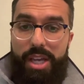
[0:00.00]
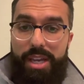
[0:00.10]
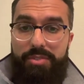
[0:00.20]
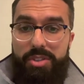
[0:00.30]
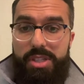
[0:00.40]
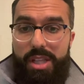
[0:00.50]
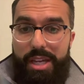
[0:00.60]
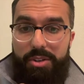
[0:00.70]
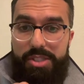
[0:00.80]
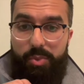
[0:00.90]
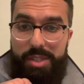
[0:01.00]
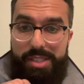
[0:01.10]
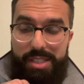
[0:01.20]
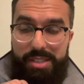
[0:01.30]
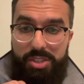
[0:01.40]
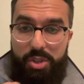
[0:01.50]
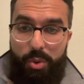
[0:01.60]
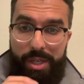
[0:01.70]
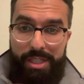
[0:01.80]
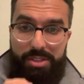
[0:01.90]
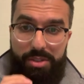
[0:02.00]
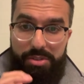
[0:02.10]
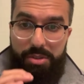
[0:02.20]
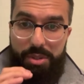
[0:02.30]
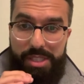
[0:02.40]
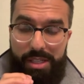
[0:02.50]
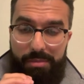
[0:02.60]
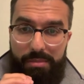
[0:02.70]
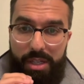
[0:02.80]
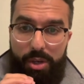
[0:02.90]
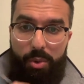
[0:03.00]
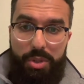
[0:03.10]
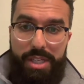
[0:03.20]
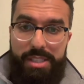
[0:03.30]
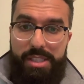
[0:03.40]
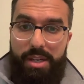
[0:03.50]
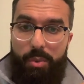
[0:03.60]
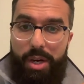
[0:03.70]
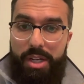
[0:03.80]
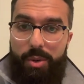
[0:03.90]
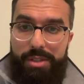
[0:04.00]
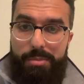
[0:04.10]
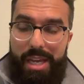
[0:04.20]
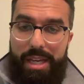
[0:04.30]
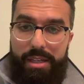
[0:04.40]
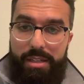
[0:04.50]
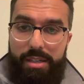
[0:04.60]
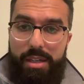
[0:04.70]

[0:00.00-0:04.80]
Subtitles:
If there's a lot of resistance going into the duodenum, well, then it's going to want to go out the back.